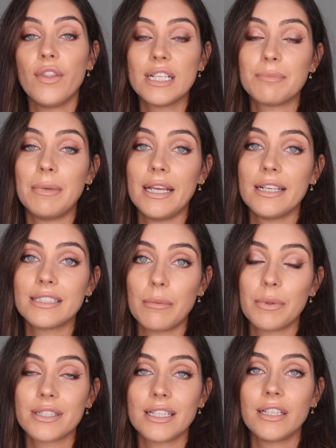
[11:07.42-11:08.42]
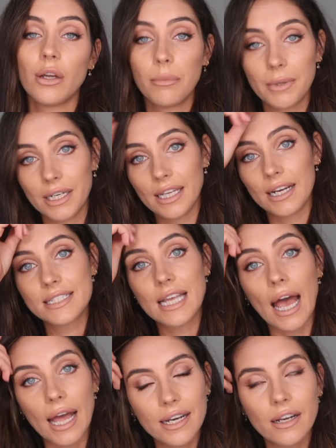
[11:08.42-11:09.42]
this blazer, because I know I'm going to get a
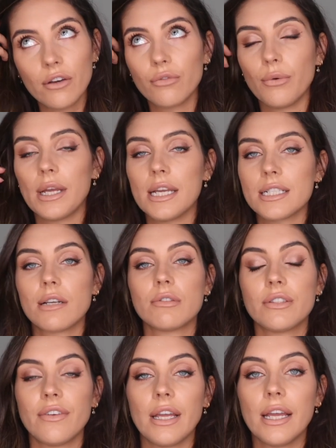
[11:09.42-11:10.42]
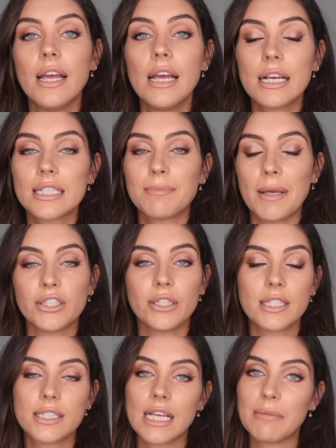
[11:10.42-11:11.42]
ton of wears out of it, especially
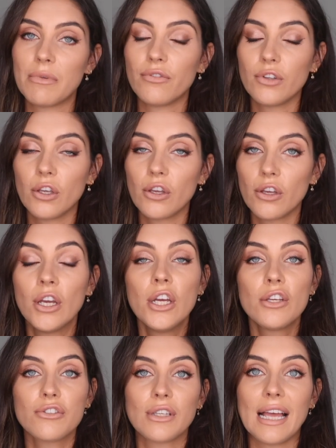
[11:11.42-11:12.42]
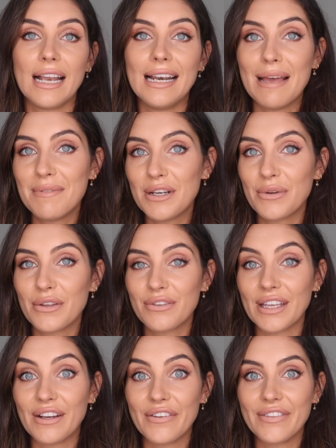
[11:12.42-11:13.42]
this time of year. So yeah, let me know what you
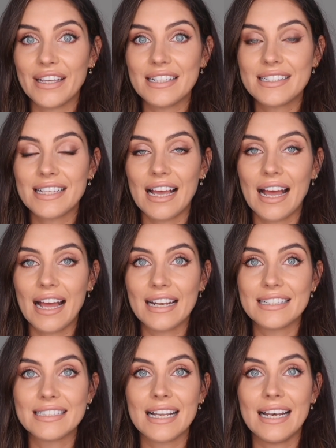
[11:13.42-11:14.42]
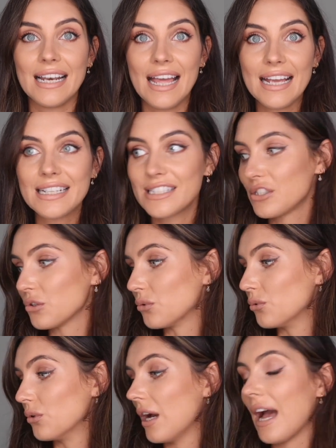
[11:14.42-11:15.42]
think on this, and let's
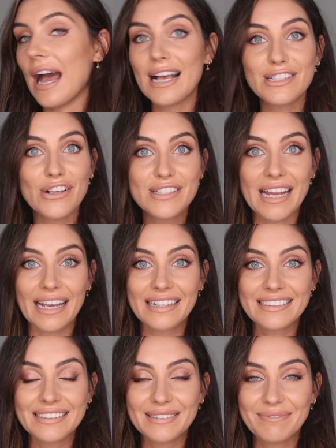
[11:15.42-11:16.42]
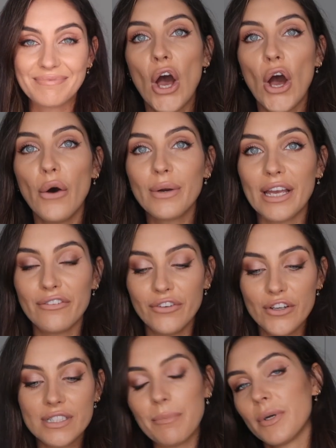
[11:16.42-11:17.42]
do ASOS next. Okay,
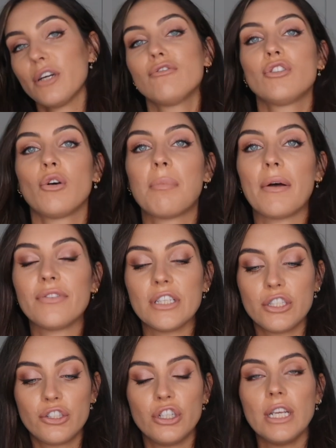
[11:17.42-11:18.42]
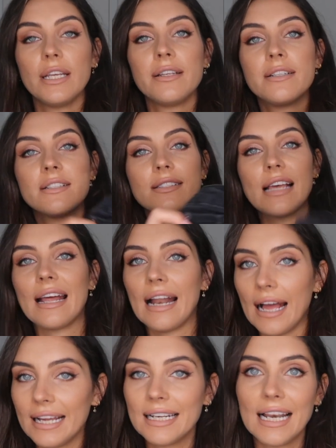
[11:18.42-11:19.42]
first up we're going to talk about these jeans, and
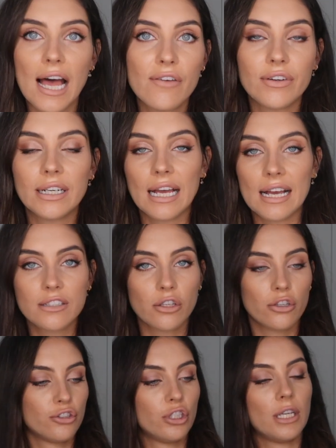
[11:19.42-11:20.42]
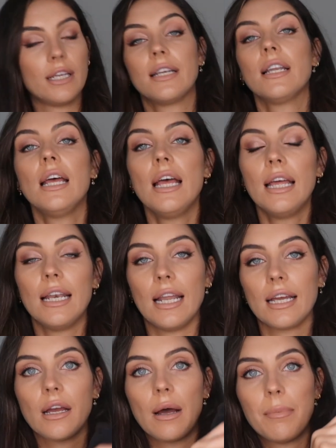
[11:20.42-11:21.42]
I love an ASOS jean.
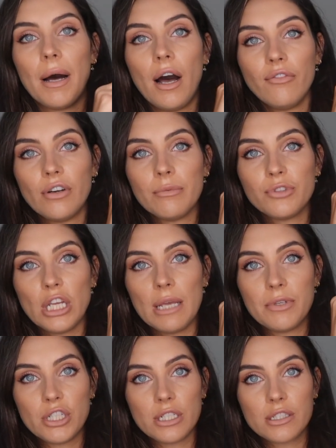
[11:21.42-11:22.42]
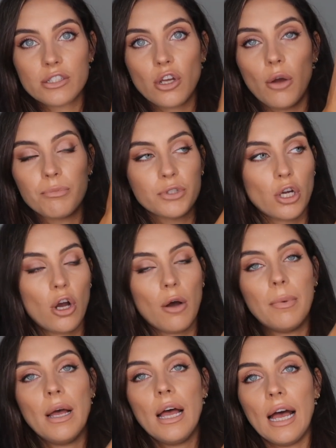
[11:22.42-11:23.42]
Like, apart from Jamie jeans and
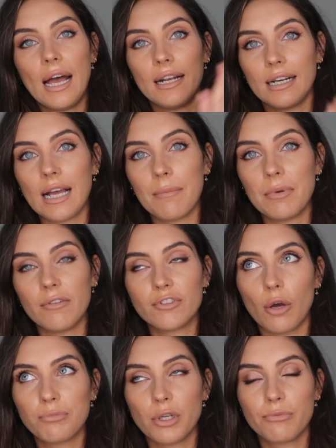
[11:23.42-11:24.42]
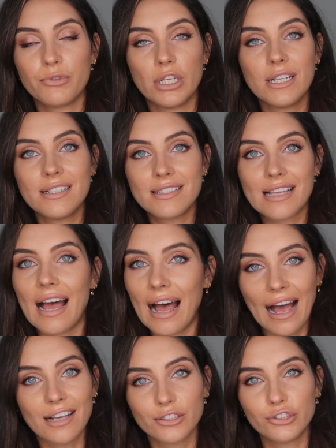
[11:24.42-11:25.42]
Topshop and a couple of Topshop jeans,
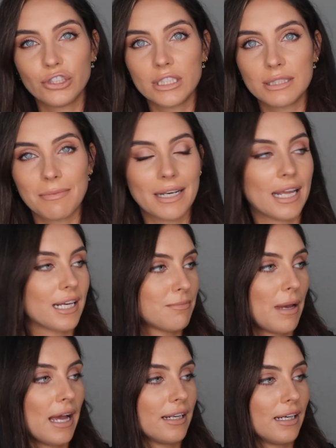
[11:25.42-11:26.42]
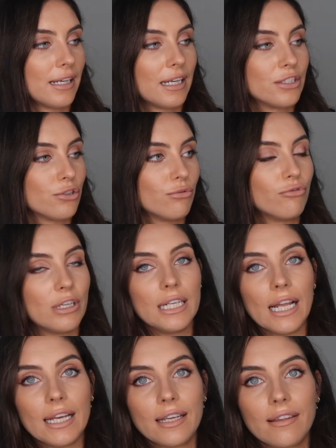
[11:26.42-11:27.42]
ASOS jeans are my next bet. Like, I do really
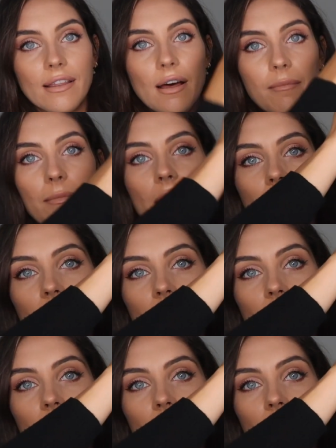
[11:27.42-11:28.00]
like them.